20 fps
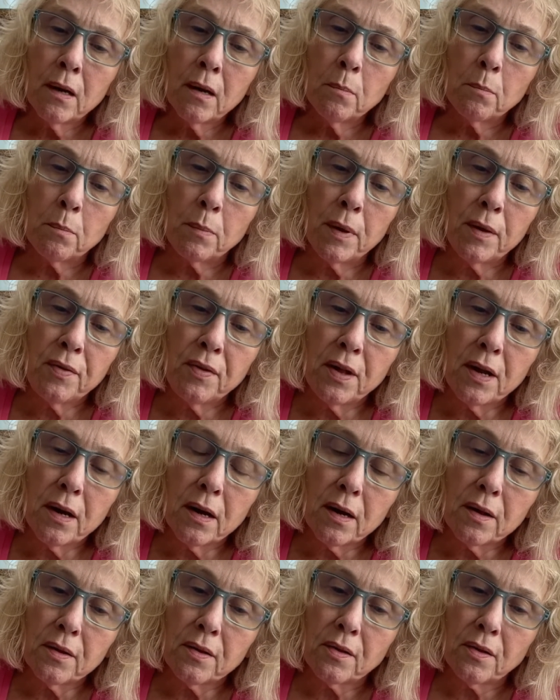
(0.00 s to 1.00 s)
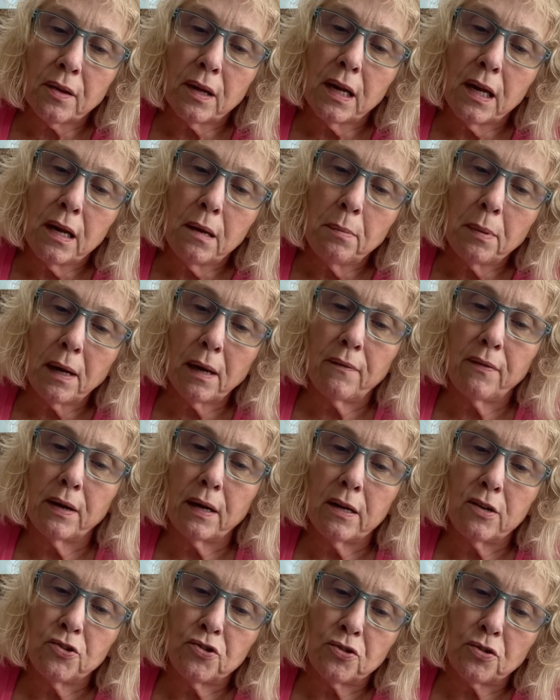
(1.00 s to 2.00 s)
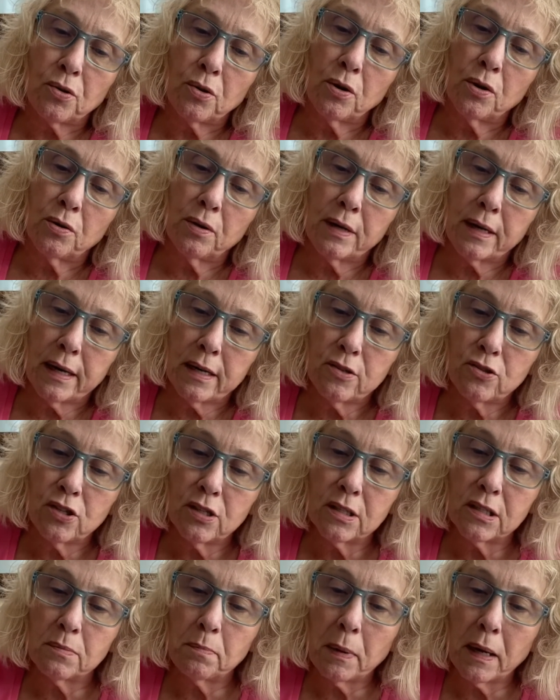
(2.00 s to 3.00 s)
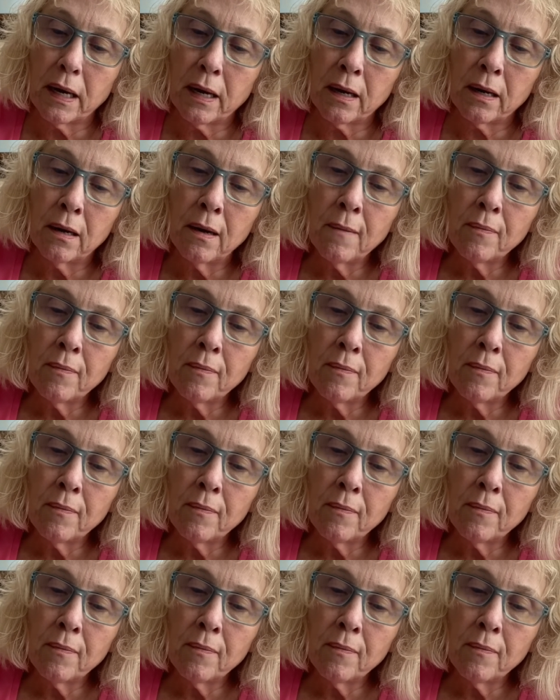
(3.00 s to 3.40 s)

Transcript: missing on sleep, having a shorter attention span,